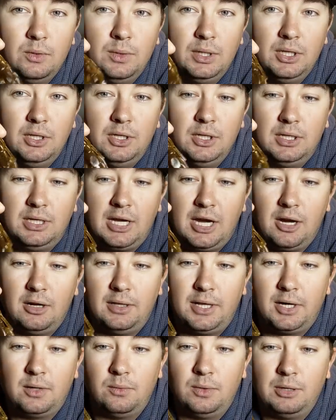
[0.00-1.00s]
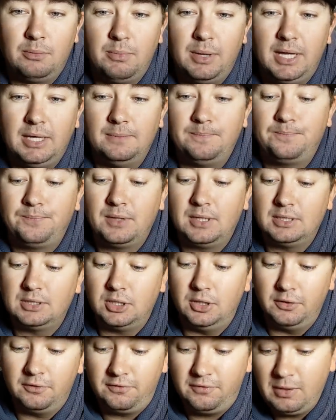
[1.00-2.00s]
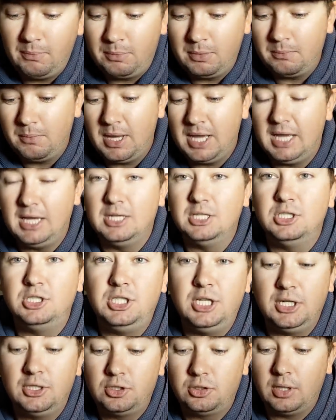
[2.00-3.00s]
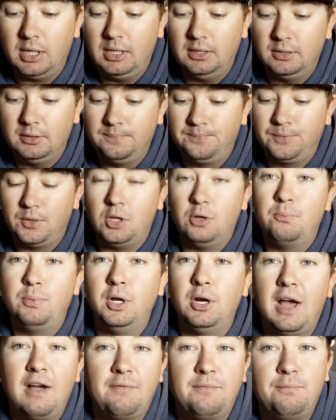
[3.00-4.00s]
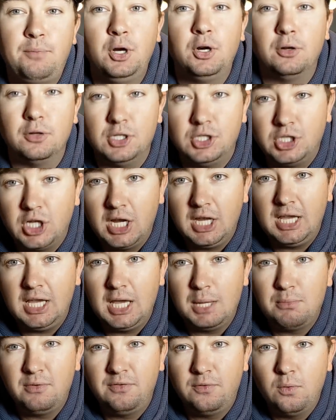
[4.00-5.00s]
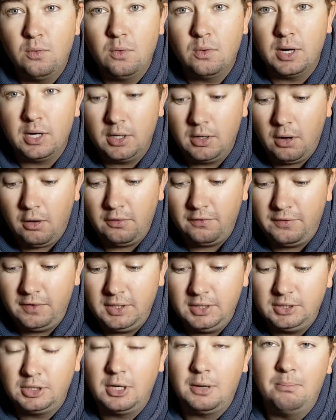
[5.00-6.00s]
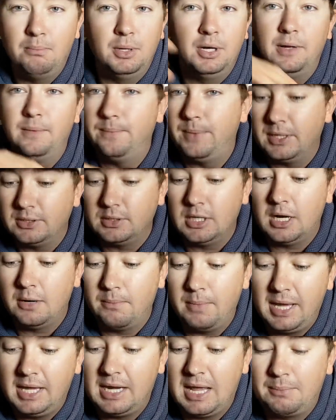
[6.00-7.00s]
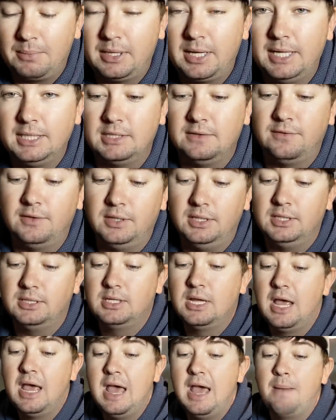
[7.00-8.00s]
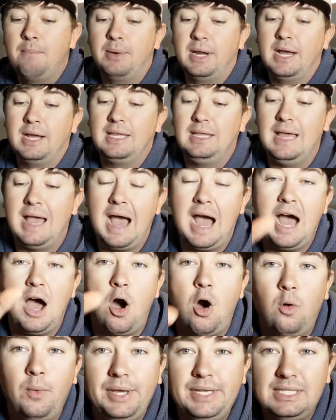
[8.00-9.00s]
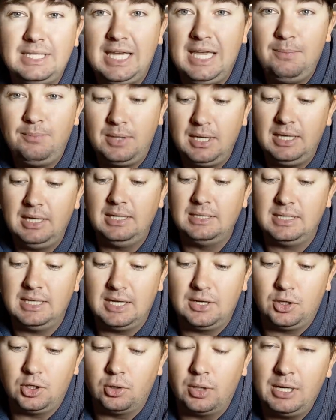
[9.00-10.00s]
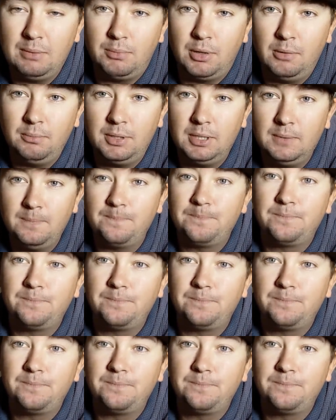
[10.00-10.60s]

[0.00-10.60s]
really good Carolina rig bait. It's a good flipping bait, jig trailer. I've put it on a shaky head before and caught fish, but that's not our main application for this. But I always keep these in green pumpkin